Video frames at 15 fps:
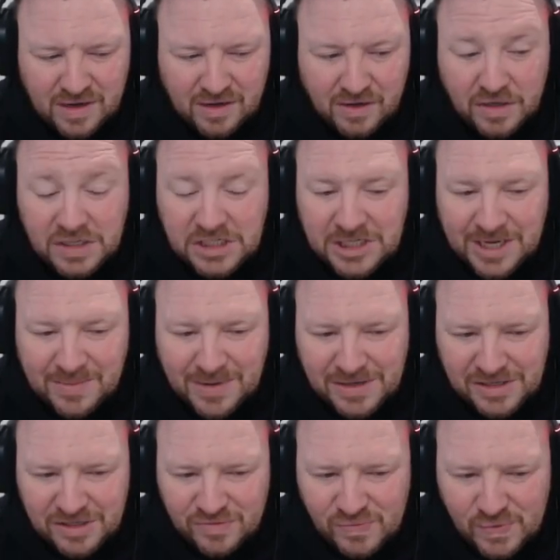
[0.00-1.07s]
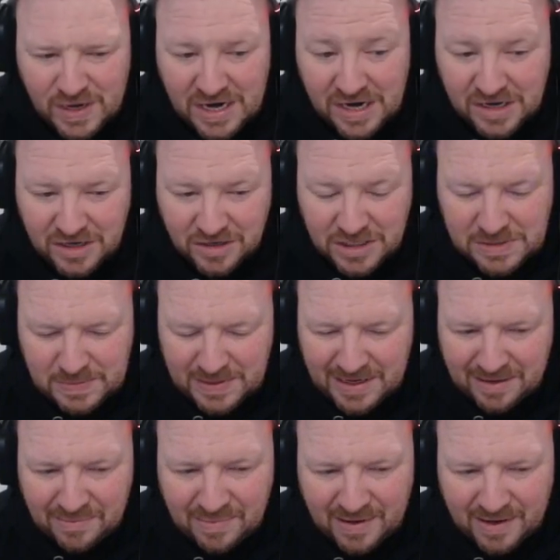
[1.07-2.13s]
that looks similar to Radiance
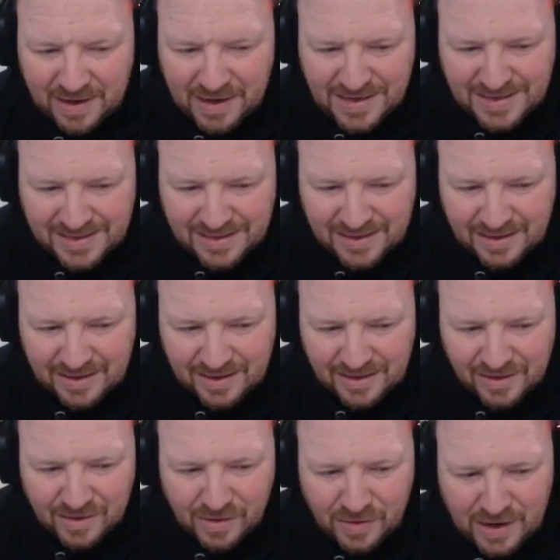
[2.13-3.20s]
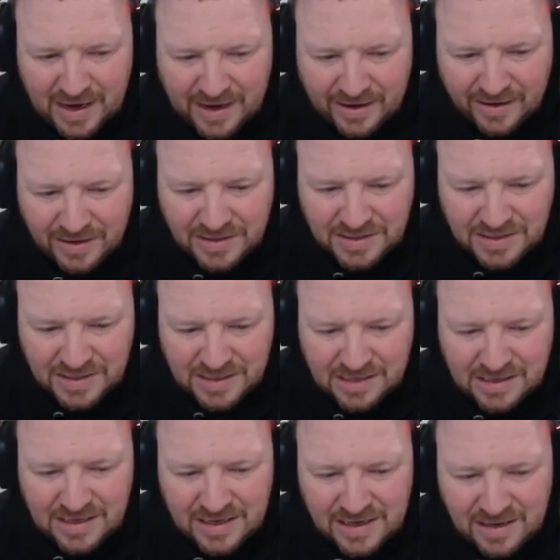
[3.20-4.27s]
being placed on allies. This is
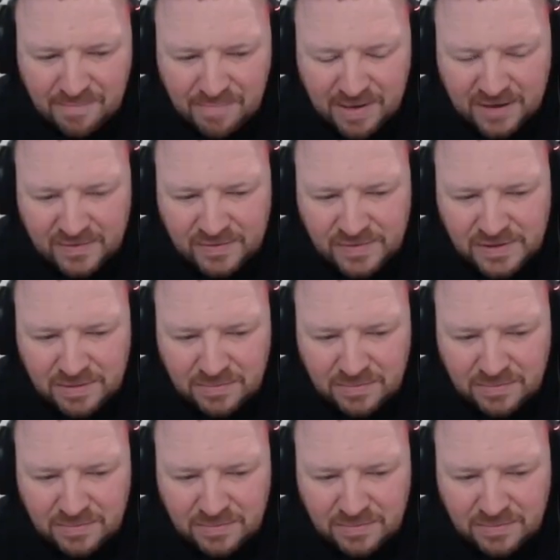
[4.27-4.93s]
clearly a buff of some